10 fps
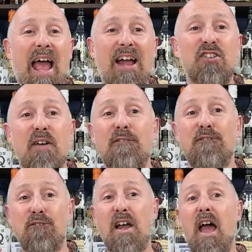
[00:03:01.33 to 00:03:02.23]
at
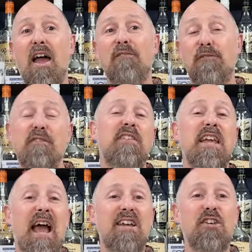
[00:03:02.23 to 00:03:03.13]

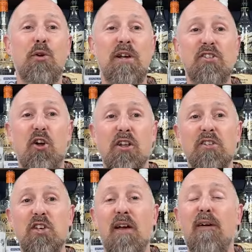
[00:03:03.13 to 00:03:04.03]
$58
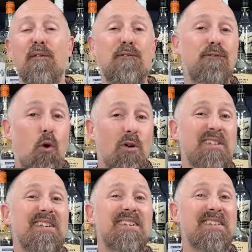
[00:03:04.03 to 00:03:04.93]
US,
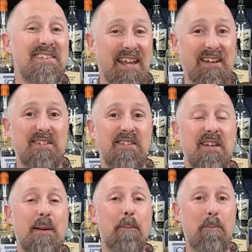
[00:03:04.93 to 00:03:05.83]
46
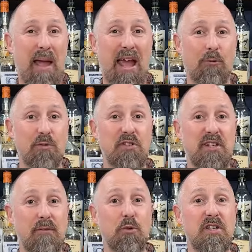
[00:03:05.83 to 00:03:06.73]
pounds,
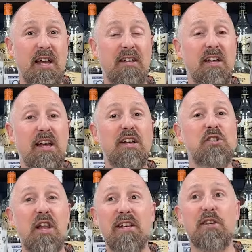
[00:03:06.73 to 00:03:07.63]
give or take.
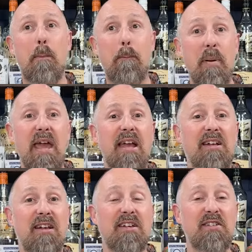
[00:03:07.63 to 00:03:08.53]
So that's a big
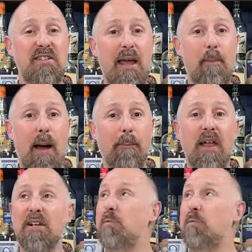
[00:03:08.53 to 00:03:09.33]
step up. That's